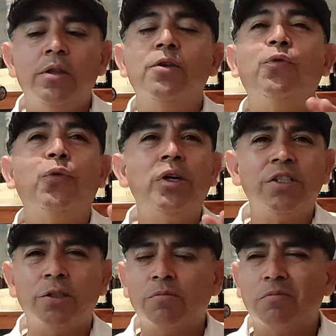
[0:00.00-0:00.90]
the
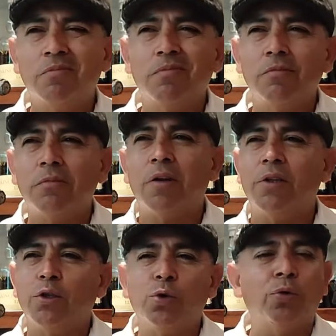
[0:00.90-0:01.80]
first
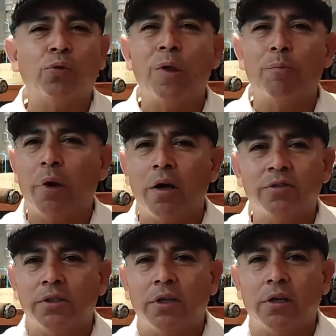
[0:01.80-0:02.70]
maybe 2-3
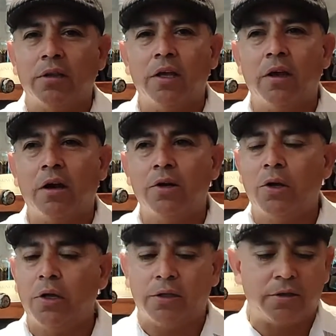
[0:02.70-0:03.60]
puffs, they are
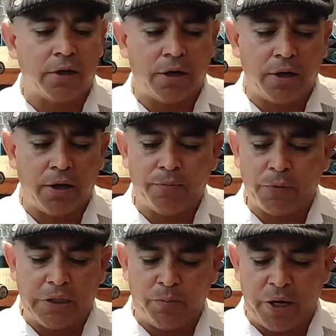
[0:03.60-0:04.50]
not
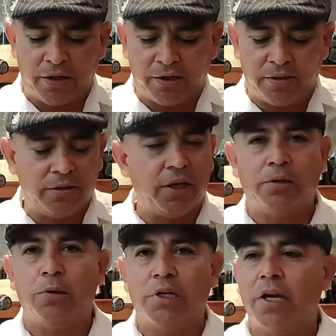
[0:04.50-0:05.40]
the best. They
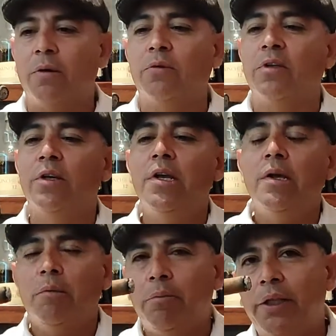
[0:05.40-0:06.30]
don't count.
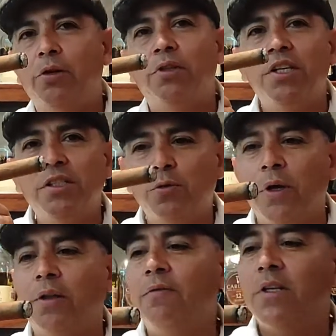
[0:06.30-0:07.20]
But on this
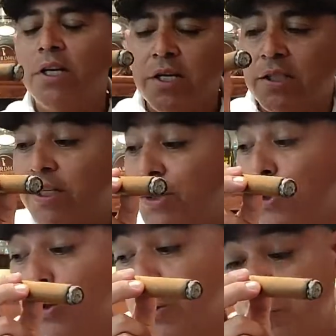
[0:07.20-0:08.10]
one,
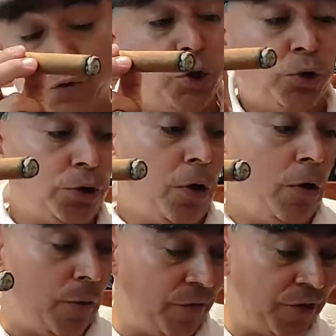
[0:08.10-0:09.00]
since you
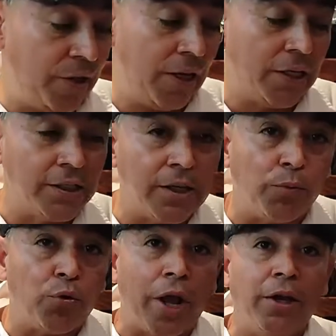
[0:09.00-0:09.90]
saw, it's a
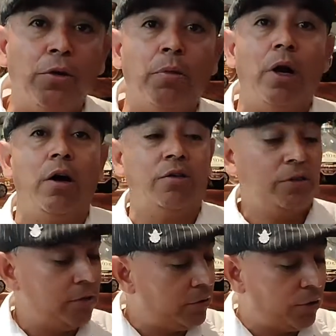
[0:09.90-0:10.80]
brand new
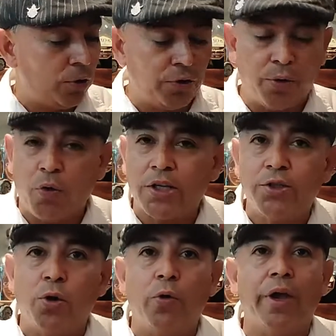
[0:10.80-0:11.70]
box, so there
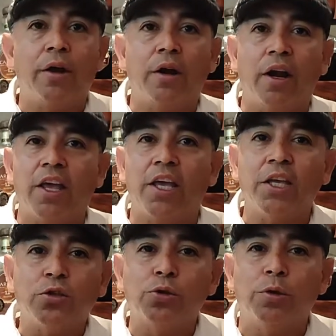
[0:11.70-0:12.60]
was no air
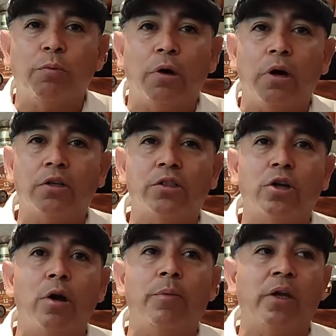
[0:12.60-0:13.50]
into the box
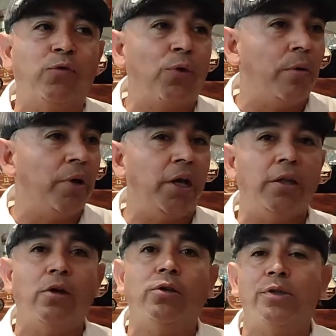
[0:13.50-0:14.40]
coming from
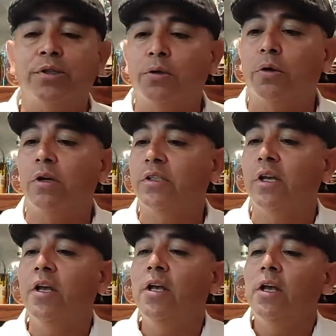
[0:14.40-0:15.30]
any other
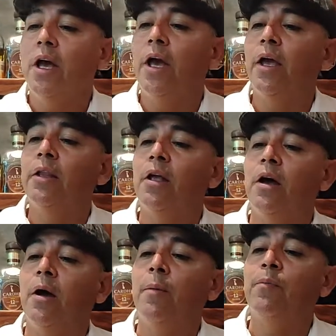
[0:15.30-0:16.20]
source. And
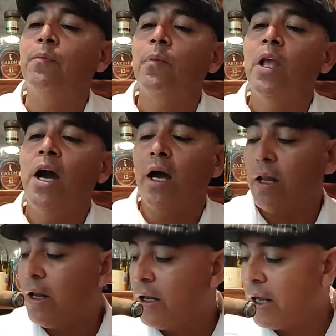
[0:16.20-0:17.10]
I
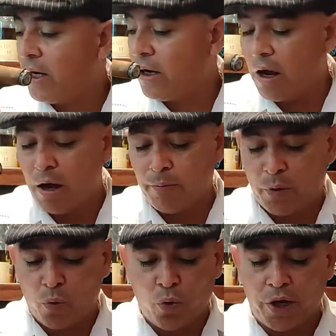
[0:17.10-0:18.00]
lit it
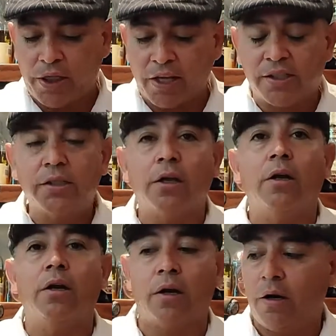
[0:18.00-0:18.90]
up with a
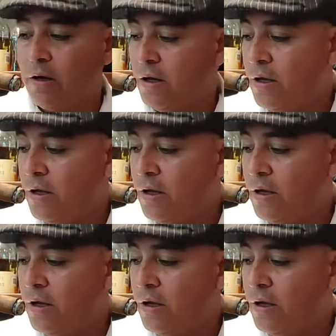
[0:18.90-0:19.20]
cedar